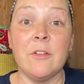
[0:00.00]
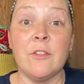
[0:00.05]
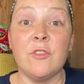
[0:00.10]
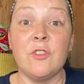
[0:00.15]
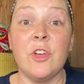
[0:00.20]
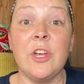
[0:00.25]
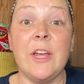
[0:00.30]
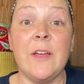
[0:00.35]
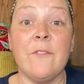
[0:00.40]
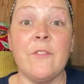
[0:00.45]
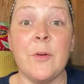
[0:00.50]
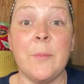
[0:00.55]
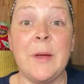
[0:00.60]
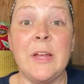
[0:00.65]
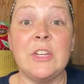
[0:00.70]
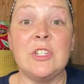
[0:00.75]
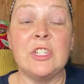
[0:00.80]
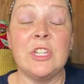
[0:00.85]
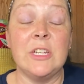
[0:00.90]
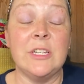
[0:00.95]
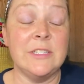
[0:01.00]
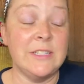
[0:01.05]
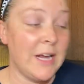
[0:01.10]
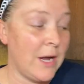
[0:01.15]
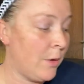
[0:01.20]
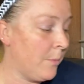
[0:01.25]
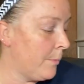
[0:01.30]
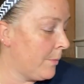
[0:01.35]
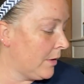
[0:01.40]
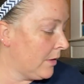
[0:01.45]
Street information
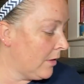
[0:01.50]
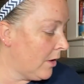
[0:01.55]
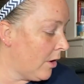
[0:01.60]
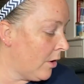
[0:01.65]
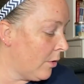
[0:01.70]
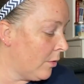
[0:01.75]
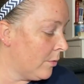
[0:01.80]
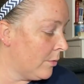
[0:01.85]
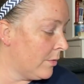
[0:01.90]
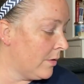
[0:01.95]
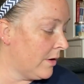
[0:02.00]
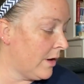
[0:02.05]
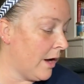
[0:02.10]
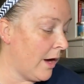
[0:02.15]
down below